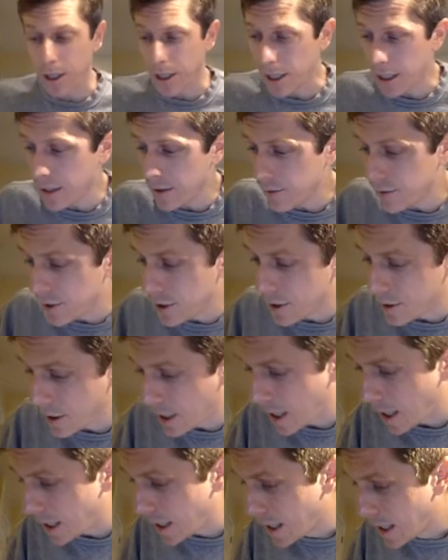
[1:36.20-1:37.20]
gives is
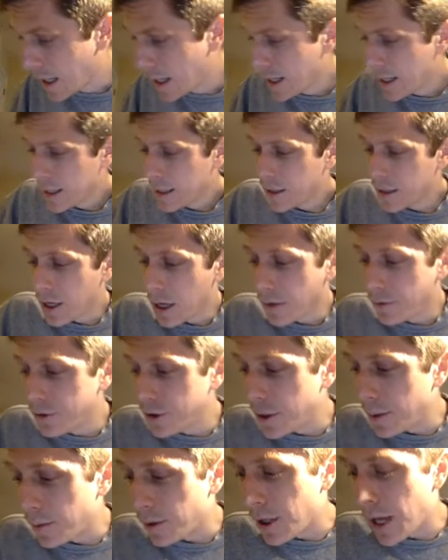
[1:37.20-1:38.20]
a
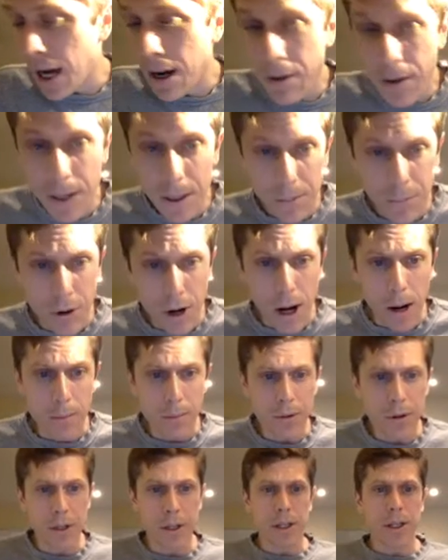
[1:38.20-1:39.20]
self-similarity
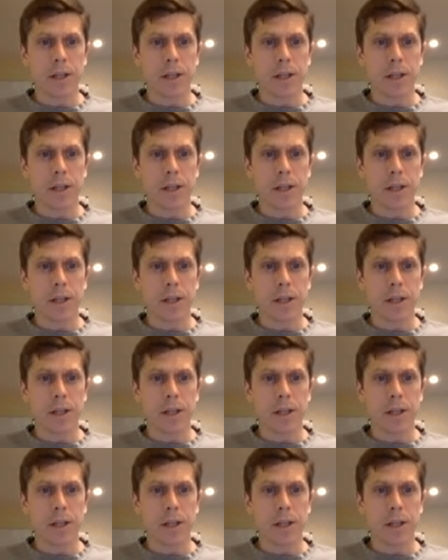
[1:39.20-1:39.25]
property,